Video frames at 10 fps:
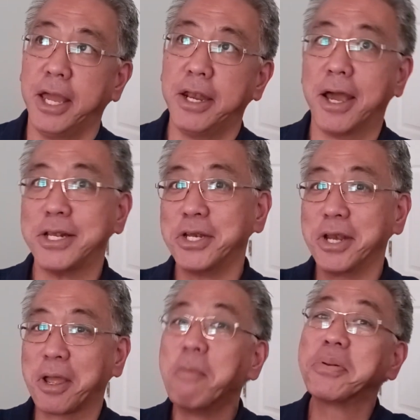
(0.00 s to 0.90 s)
and not
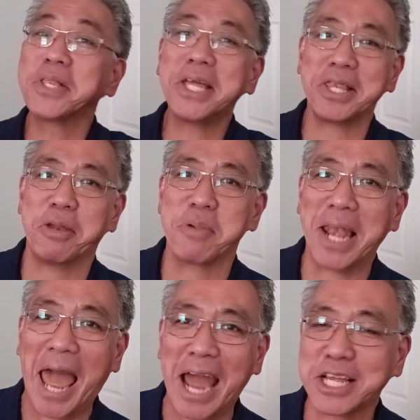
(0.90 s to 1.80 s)
completely
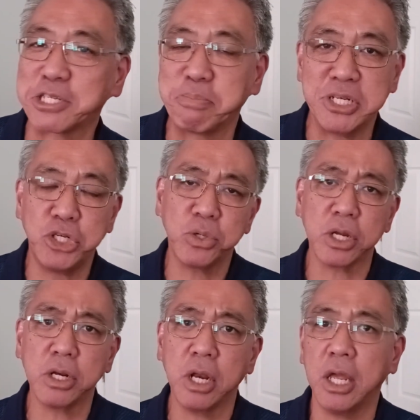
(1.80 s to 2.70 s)
relax, but you
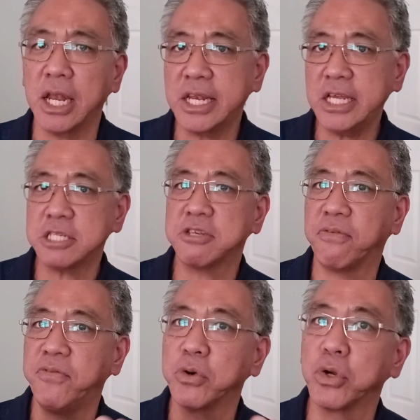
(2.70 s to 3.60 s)
can at
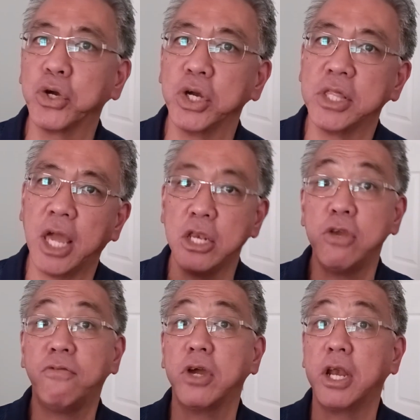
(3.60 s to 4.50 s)
least feel good that
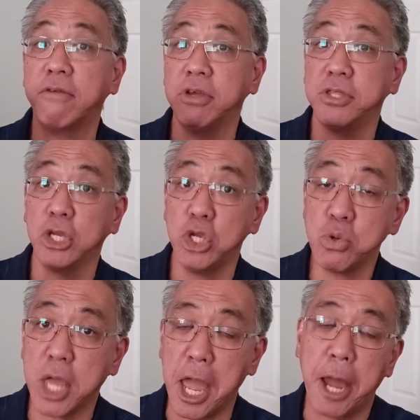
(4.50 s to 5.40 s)
you've done everything
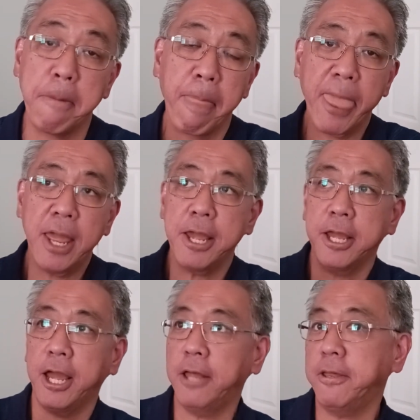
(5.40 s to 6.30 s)
you can.
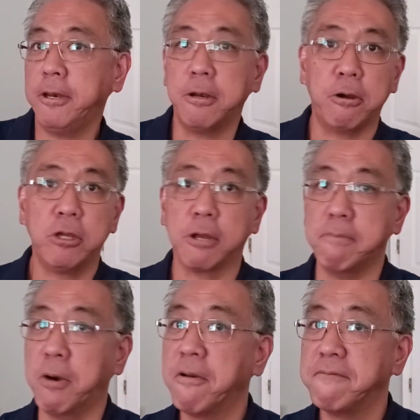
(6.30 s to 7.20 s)
And then, you know, you
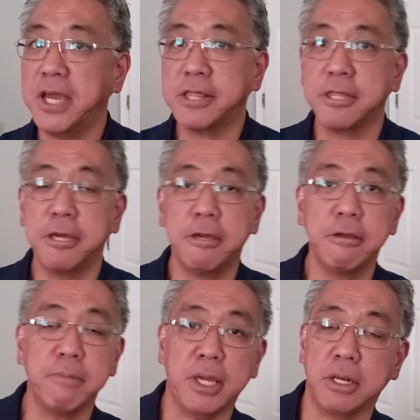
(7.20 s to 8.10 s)
can motivate them